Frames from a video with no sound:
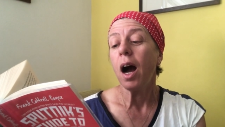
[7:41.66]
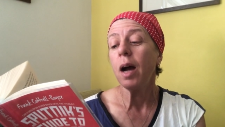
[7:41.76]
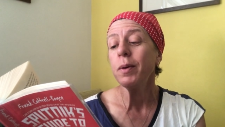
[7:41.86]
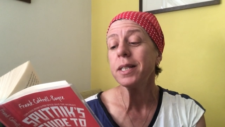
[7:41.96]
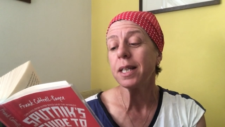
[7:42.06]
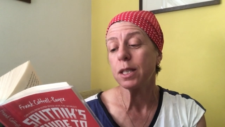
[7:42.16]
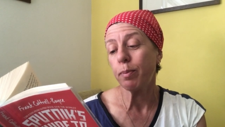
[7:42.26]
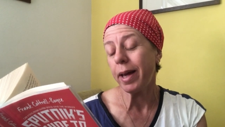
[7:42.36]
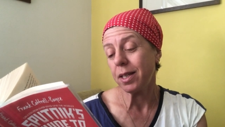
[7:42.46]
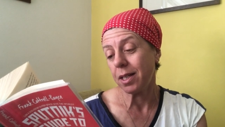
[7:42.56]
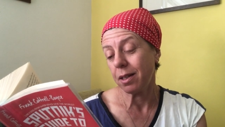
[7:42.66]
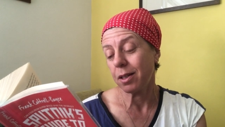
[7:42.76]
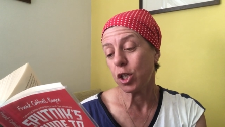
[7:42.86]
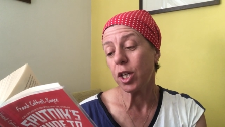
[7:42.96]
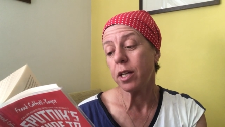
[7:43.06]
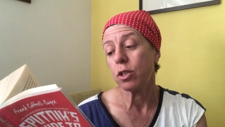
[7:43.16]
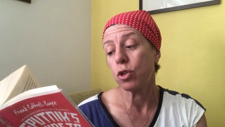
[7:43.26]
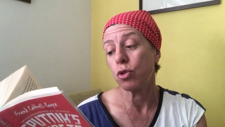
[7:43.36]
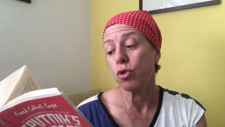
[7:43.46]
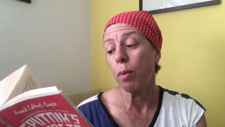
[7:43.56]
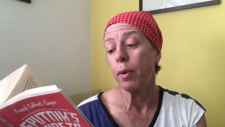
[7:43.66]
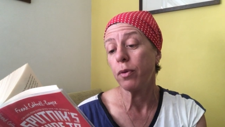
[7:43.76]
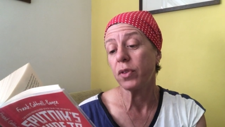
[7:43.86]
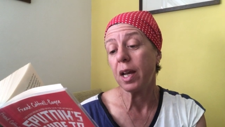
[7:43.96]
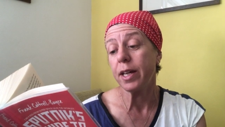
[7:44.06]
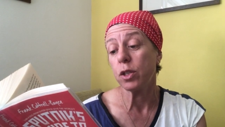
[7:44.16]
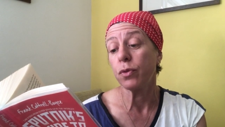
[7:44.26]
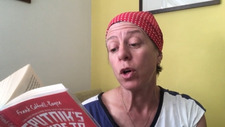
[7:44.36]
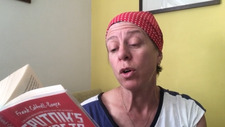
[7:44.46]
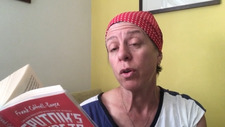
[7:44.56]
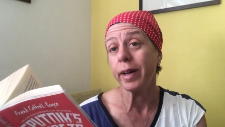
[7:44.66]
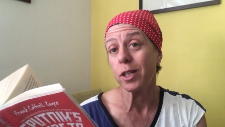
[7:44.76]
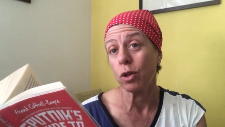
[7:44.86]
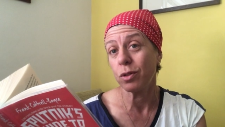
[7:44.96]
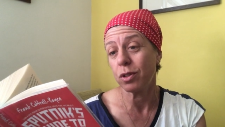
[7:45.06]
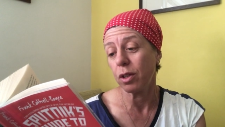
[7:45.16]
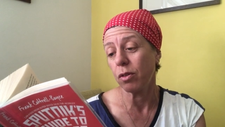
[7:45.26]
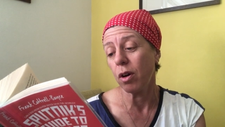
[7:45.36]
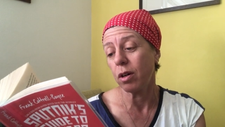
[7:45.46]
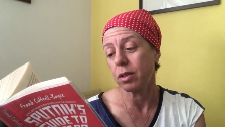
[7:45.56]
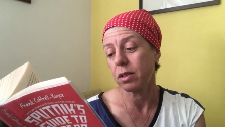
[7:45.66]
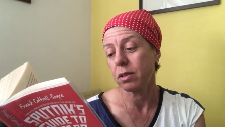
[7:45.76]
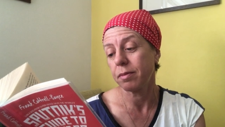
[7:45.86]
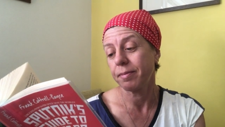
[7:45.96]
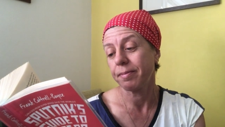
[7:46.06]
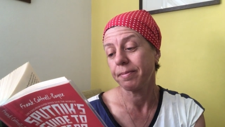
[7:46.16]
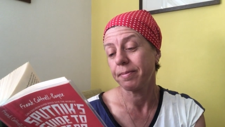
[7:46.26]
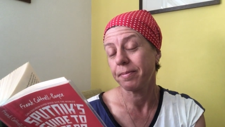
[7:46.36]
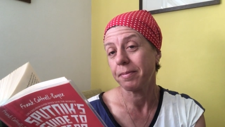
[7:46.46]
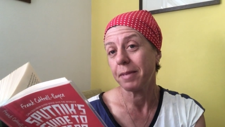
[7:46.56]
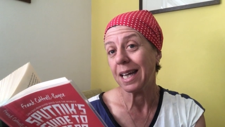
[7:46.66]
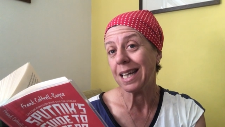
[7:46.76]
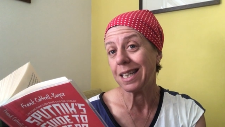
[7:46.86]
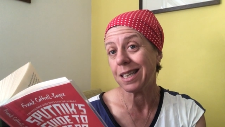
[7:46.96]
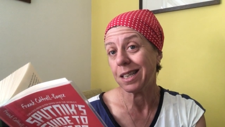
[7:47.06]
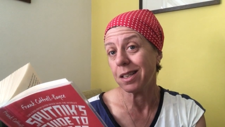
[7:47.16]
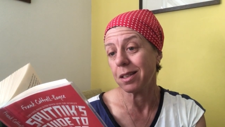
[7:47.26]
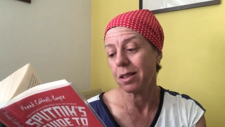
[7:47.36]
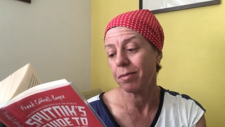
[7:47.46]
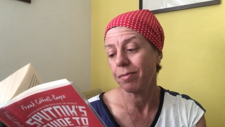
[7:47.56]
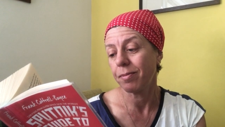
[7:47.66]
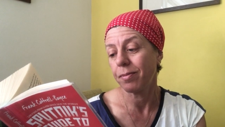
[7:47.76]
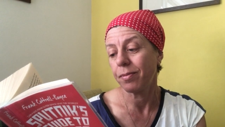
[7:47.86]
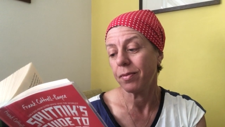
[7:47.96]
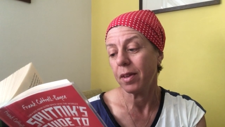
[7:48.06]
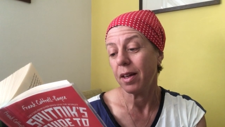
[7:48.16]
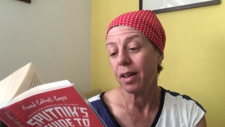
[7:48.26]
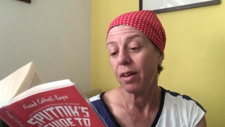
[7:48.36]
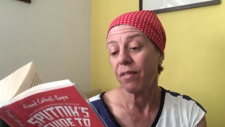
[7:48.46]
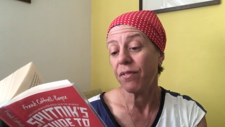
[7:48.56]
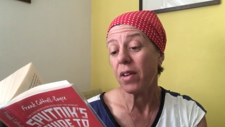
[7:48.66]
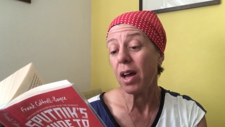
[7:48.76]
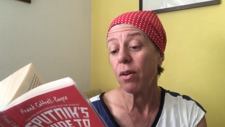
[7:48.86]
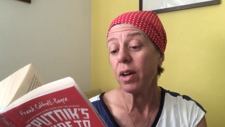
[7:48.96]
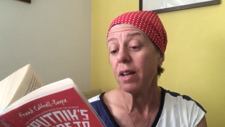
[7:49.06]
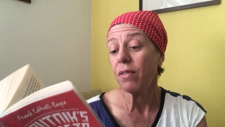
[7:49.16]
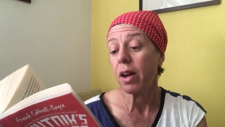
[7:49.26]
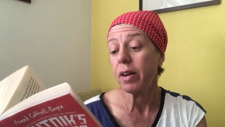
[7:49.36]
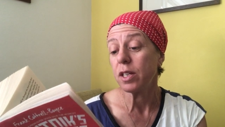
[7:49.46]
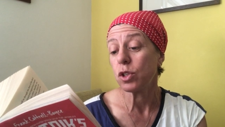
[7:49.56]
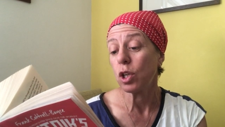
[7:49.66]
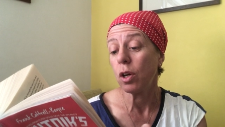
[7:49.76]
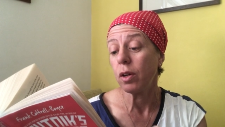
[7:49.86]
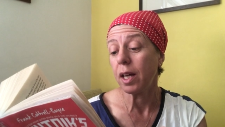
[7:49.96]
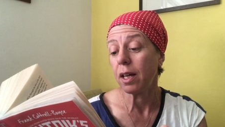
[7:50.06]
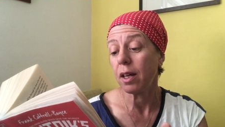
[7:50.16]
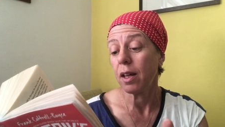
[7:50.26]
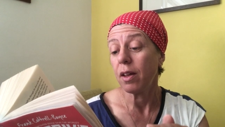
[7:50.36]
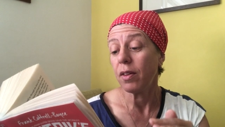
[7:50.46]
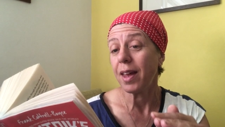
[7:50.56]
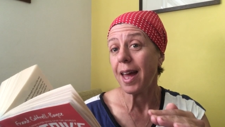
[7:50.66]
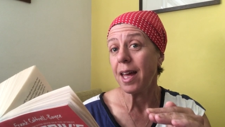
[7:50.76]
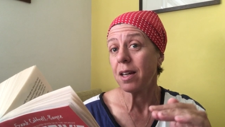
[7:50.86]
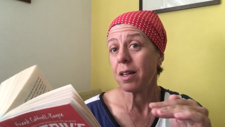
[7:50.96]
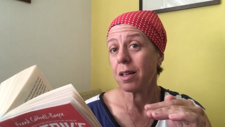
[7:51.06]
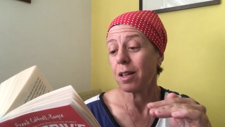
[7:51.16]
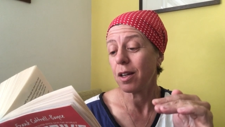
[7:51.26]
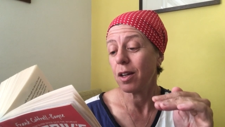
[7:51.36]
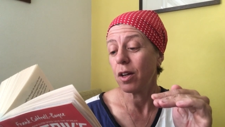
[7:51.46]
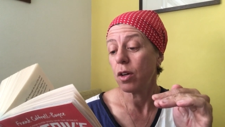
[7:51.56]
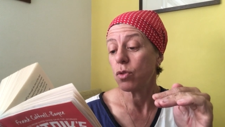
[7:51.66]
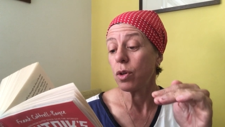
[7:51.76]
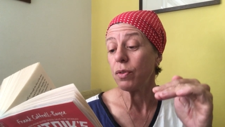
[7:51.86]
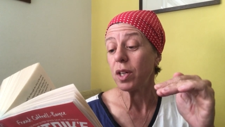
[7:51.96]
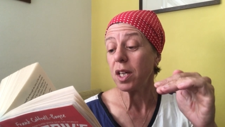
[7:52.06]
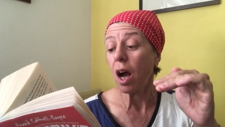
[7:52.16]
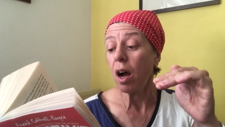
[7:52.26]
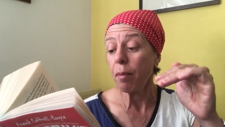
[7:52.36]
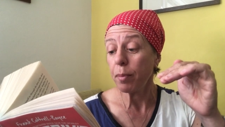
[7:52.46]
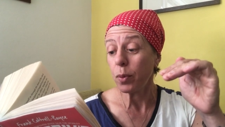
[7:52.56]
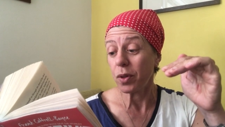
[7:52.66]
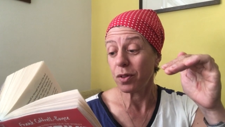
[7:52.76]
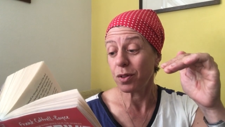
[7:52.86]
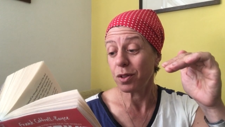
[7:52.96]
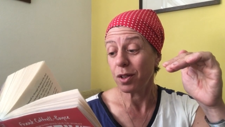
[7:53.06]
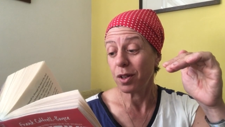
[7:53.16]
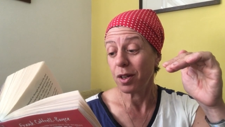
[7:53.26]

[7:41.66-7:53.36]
I was expecting the shed to drop off the ledge of concrete onto the grass. It didn't. Very, very slowly, the end drifted upwards.